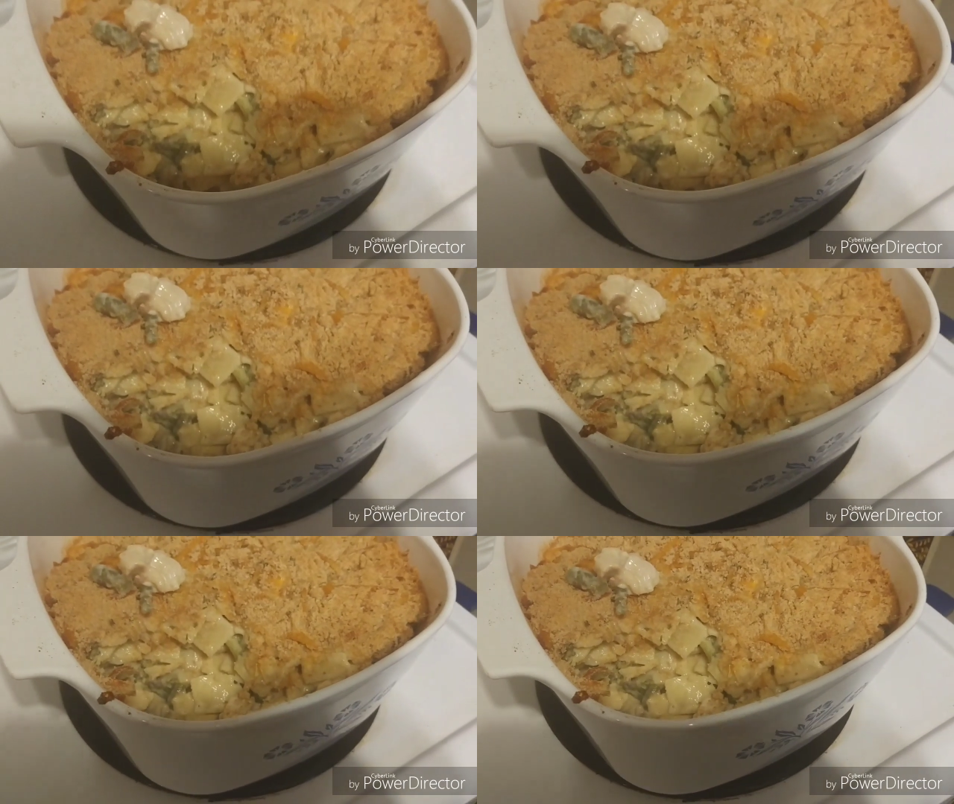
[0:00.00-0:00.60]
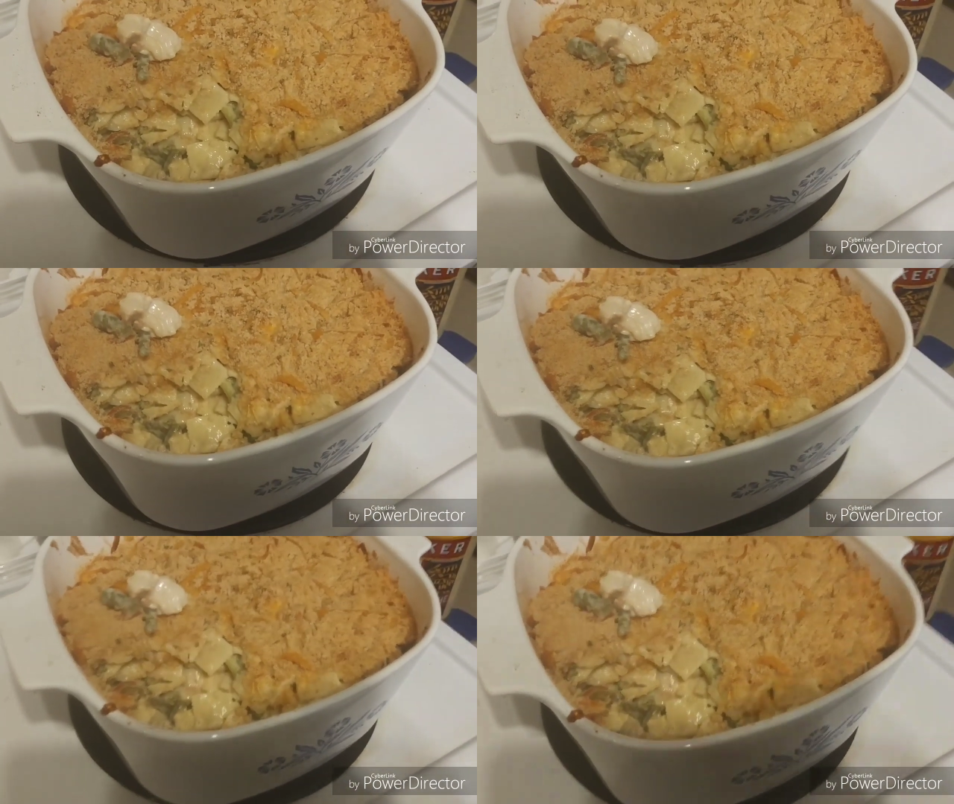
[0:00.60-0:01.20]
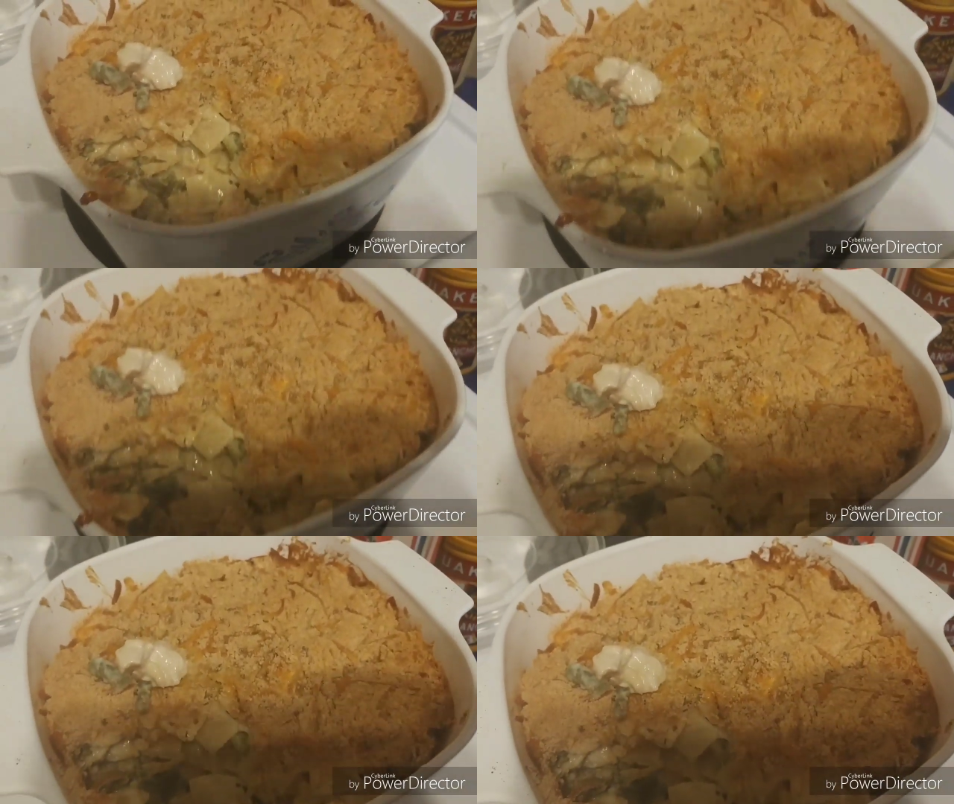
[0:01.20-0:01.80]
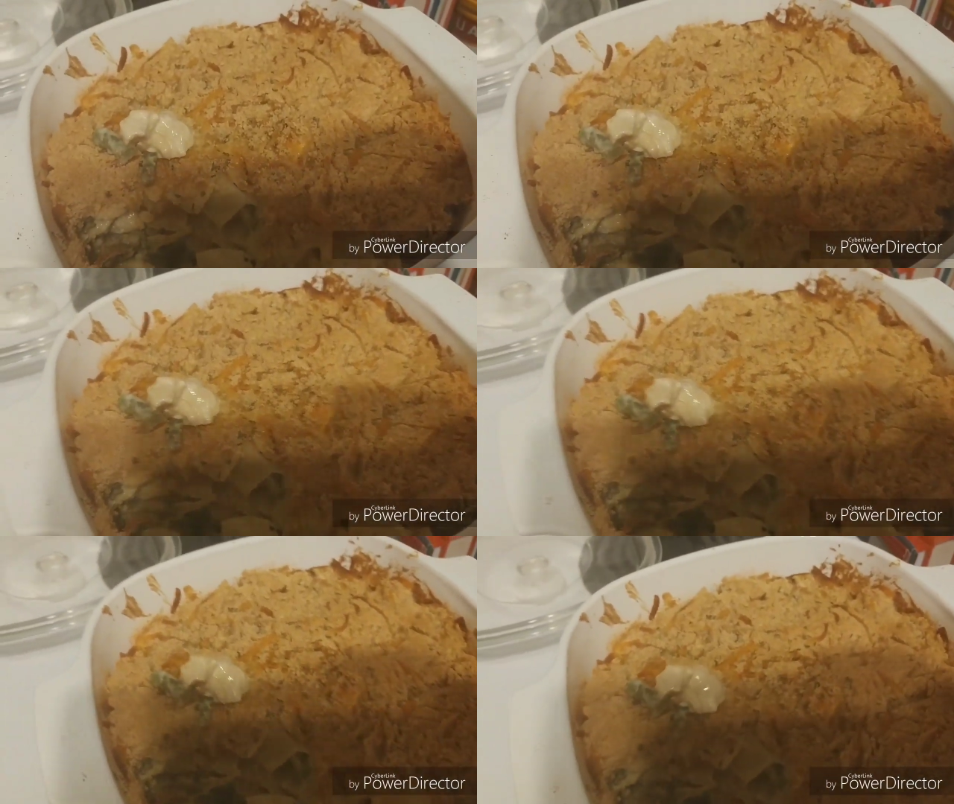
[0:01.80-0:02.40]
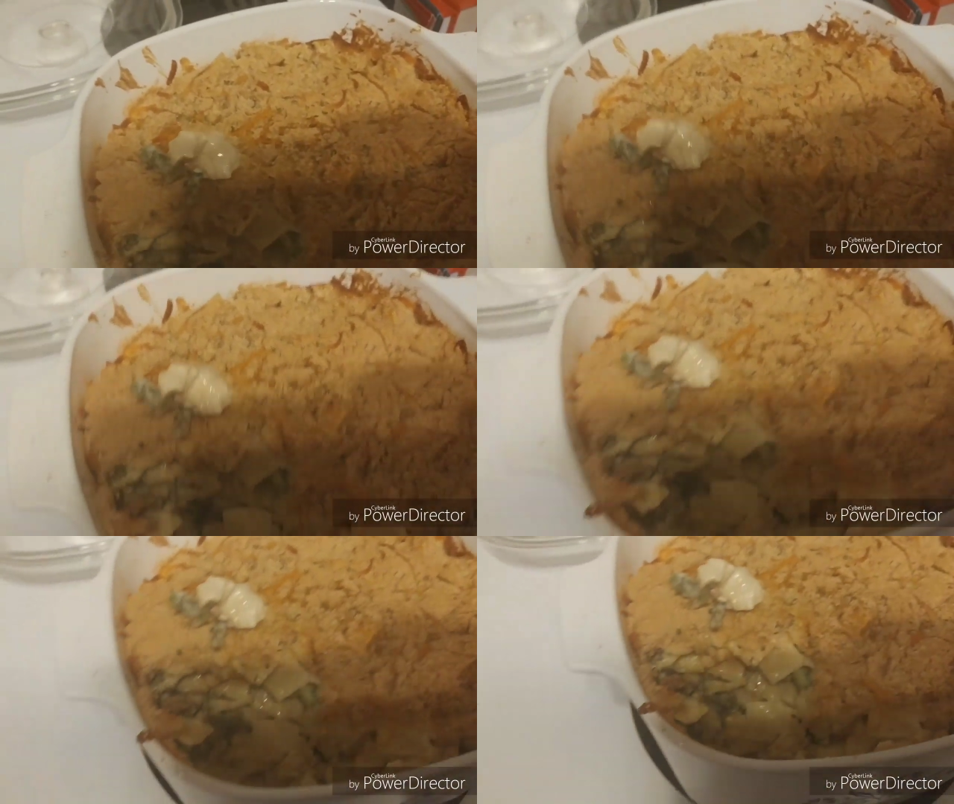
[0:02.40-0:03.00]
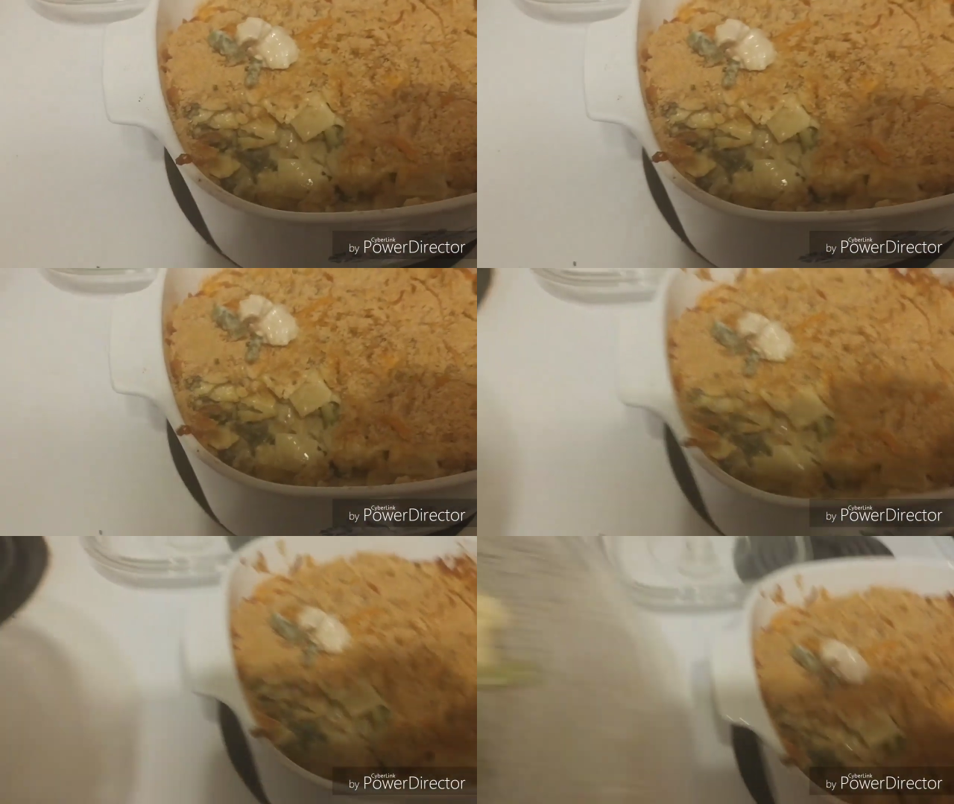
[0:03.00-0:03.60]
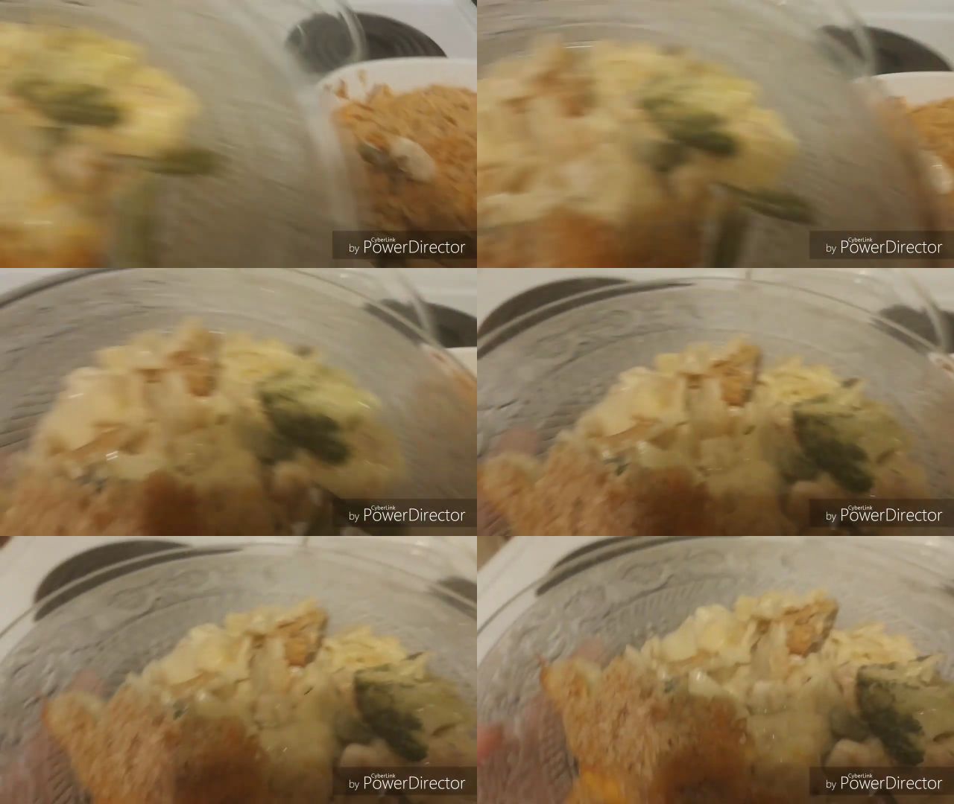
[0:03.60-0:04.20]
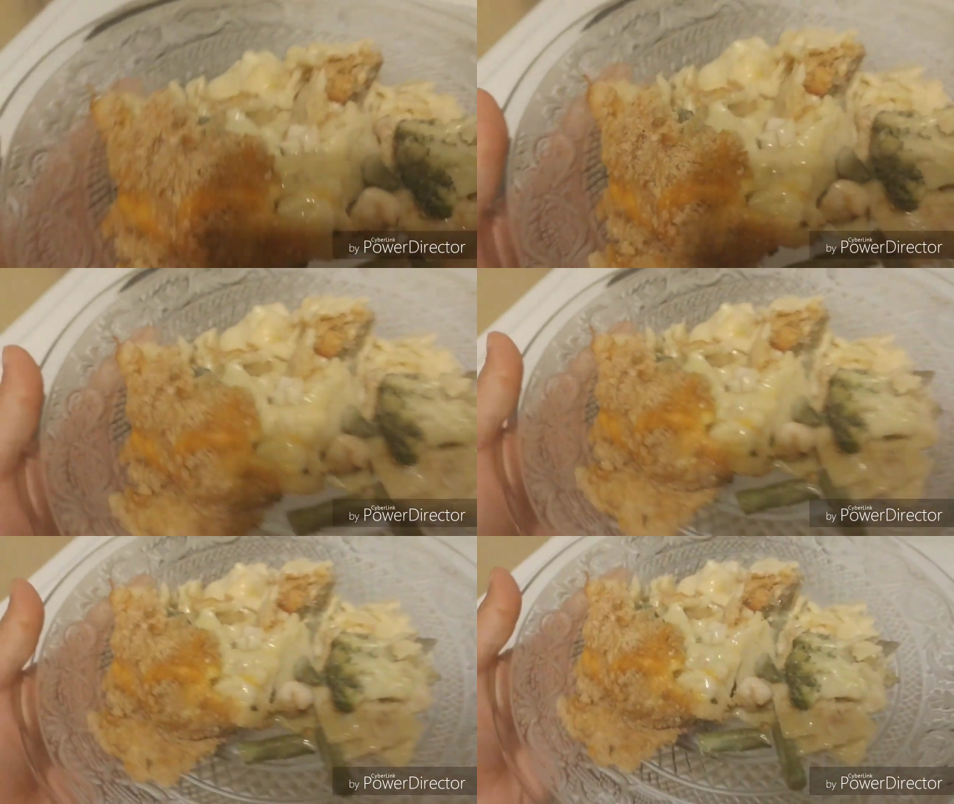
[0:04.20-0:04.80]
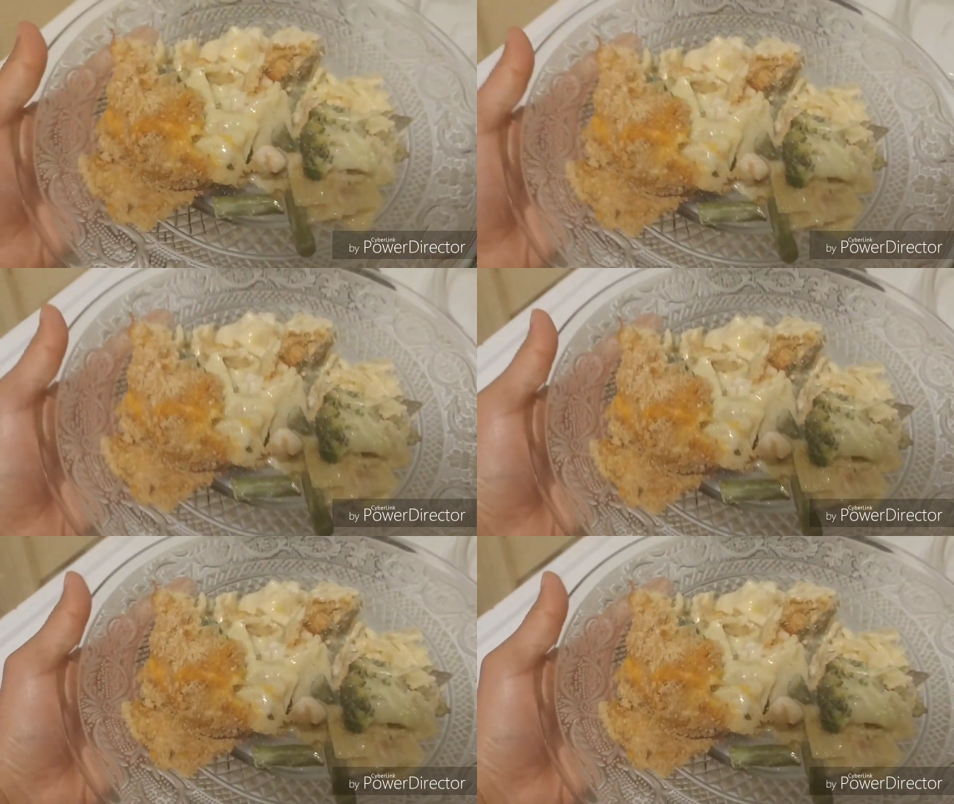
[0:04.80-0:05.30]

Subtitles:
[unreadable: no face in view]